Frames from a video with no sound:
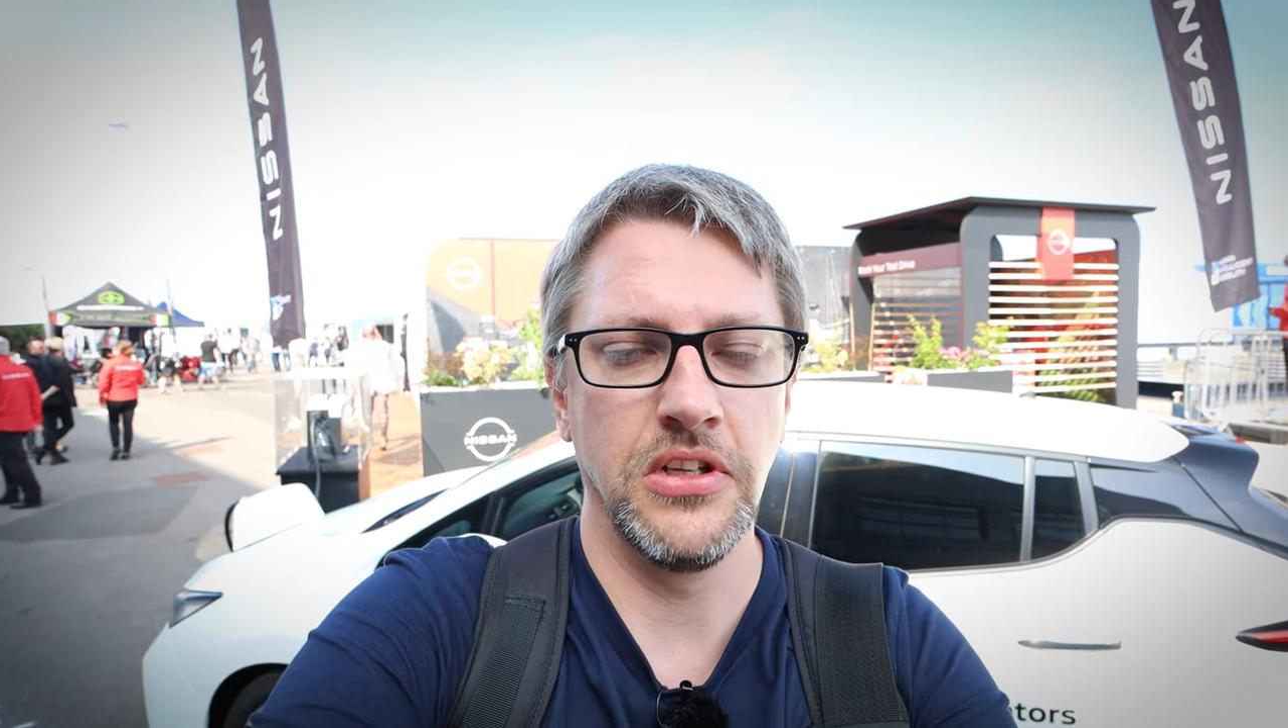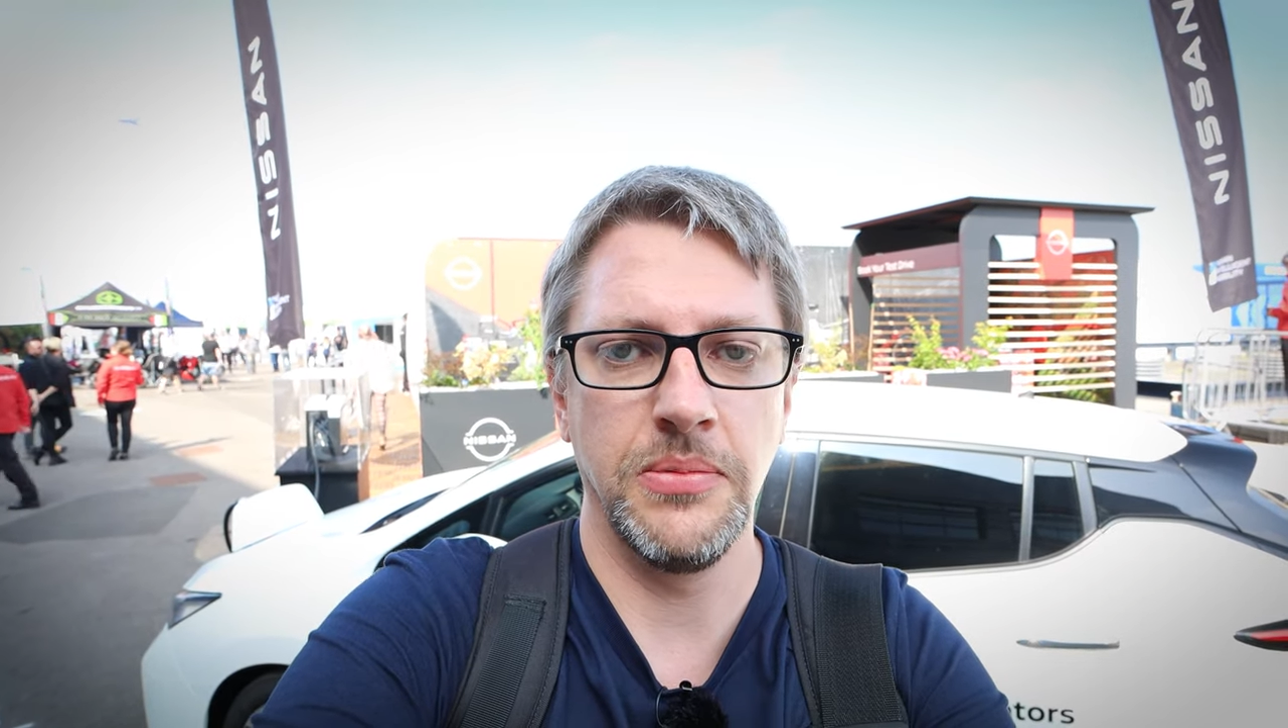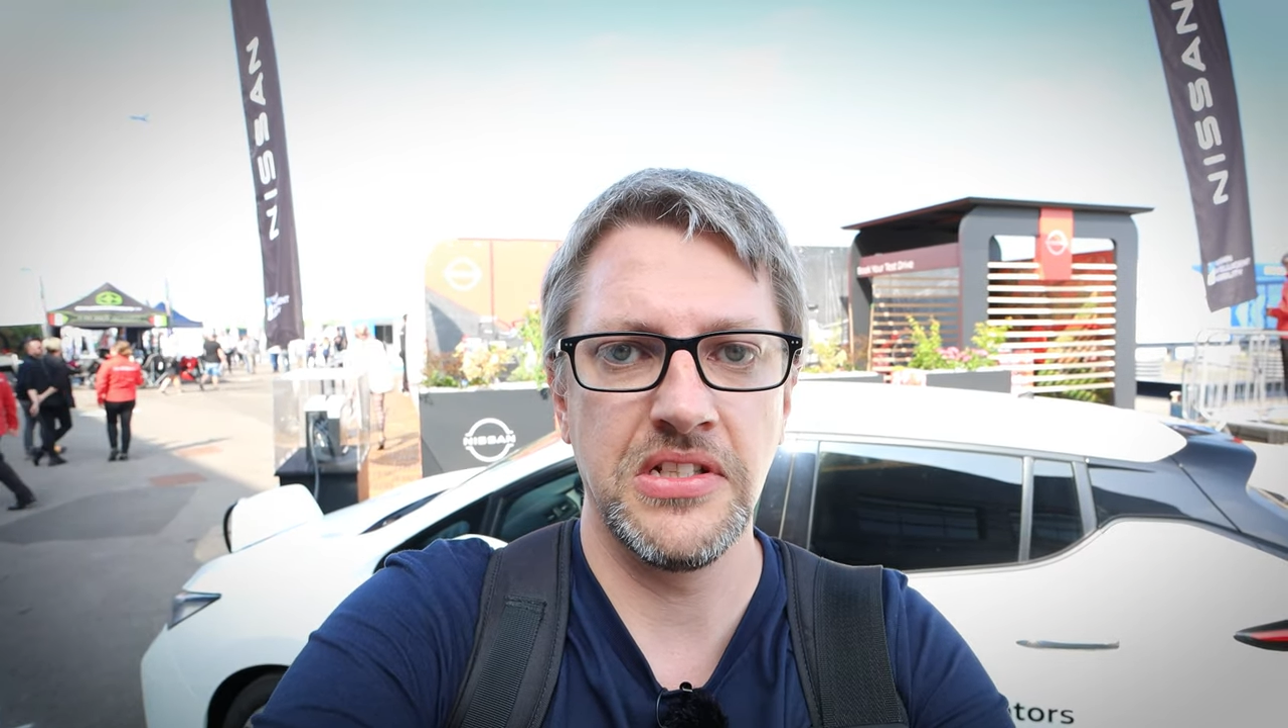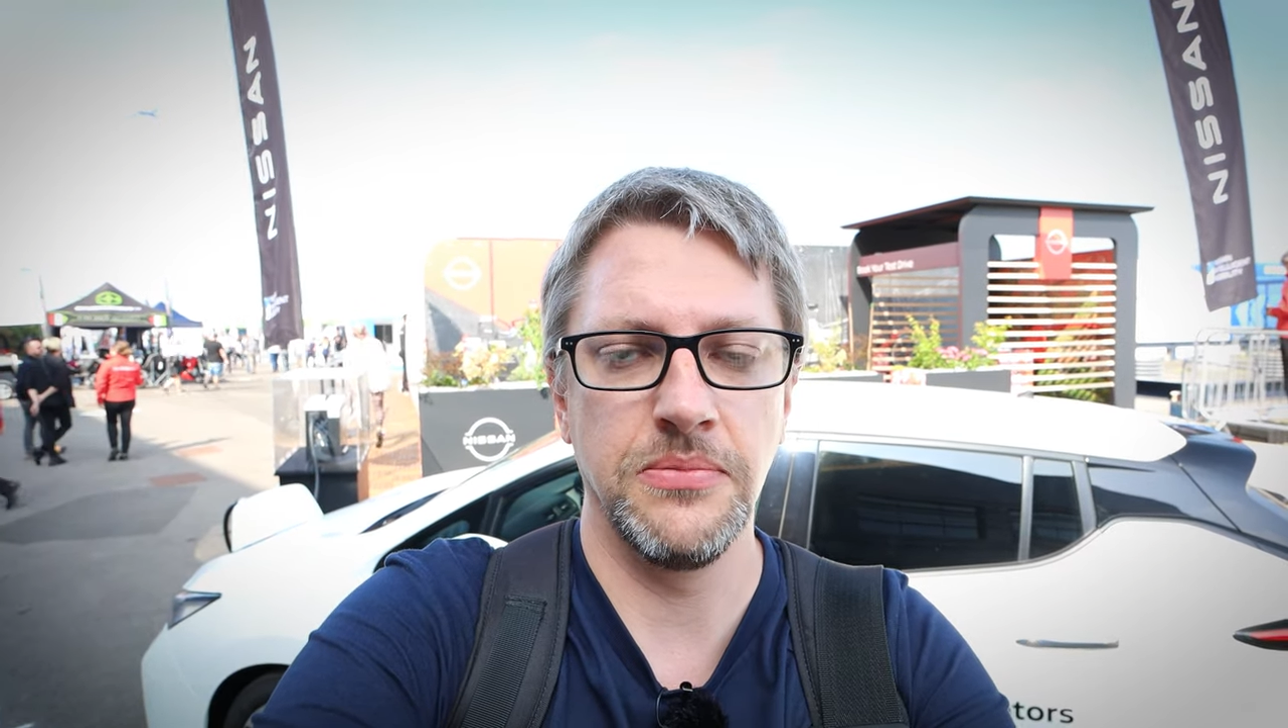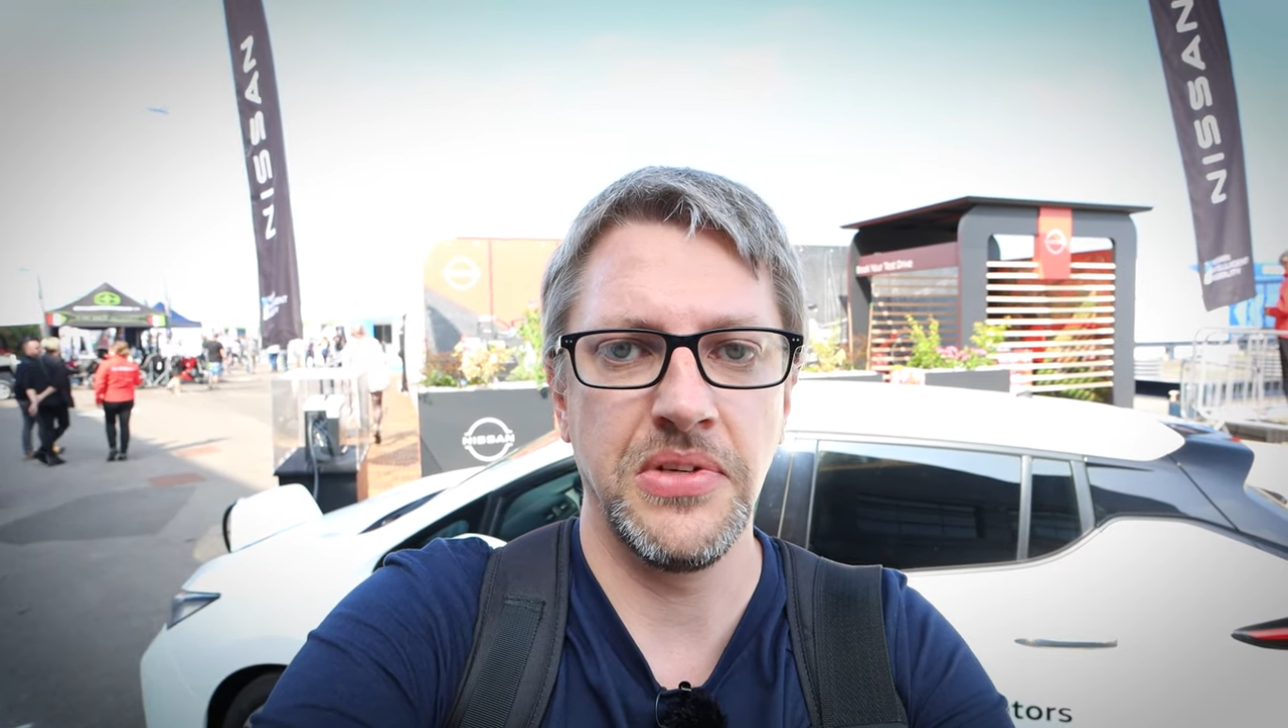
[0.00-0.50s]

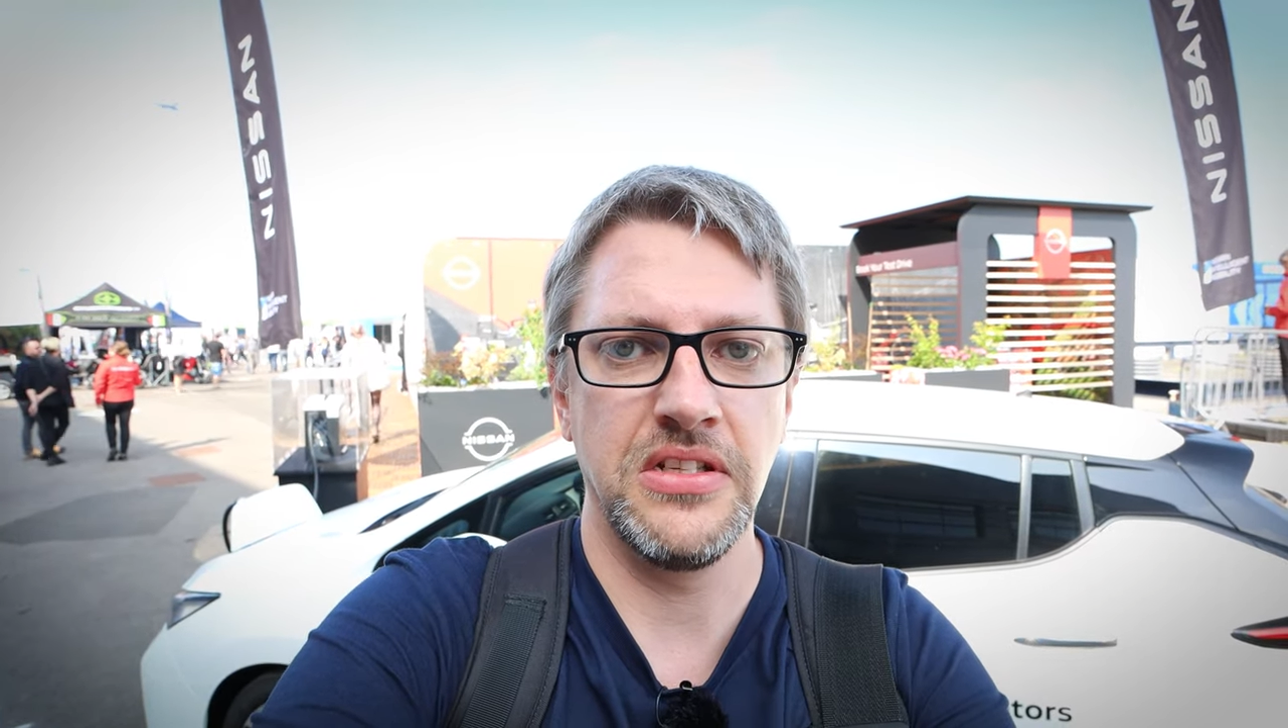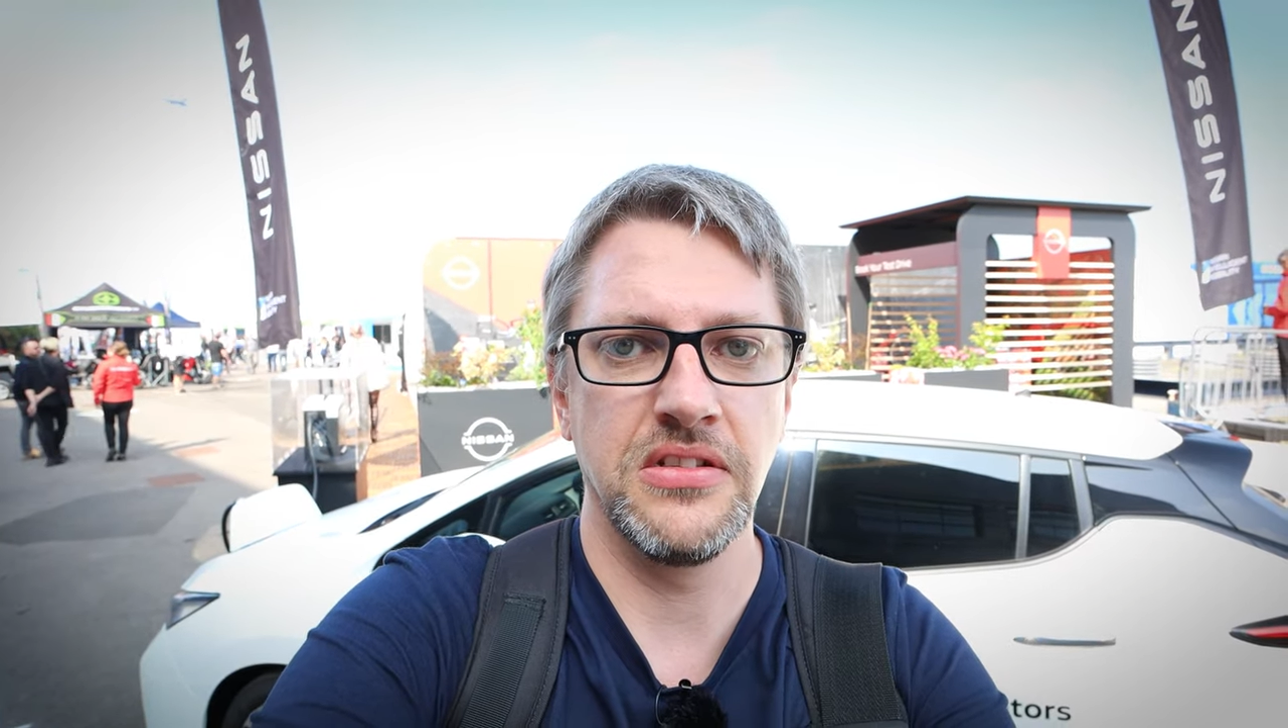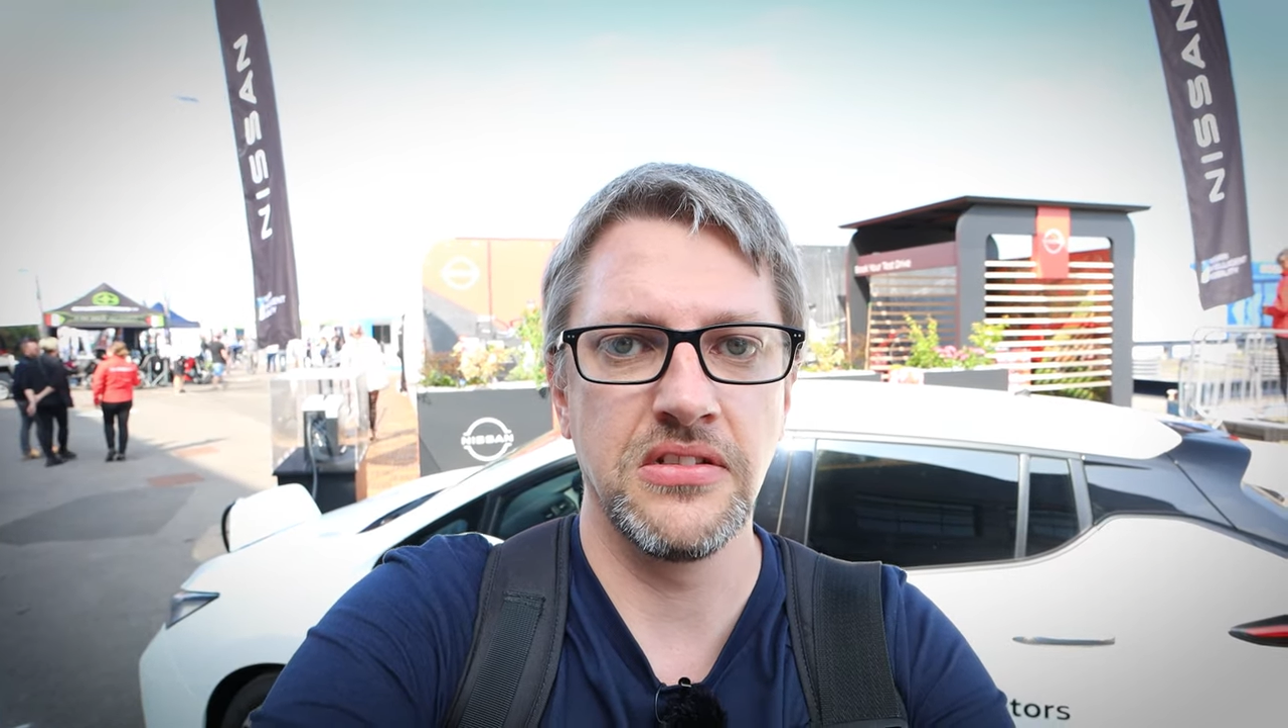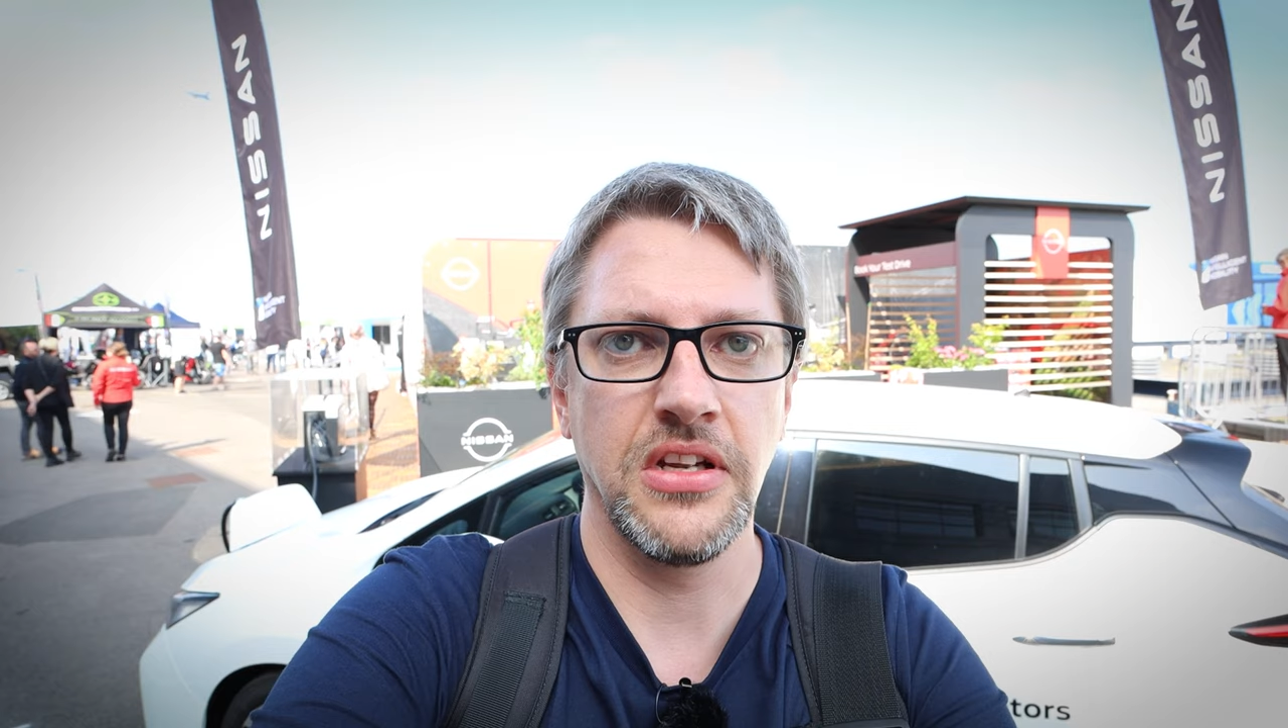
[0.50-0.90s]
other bits and pieces.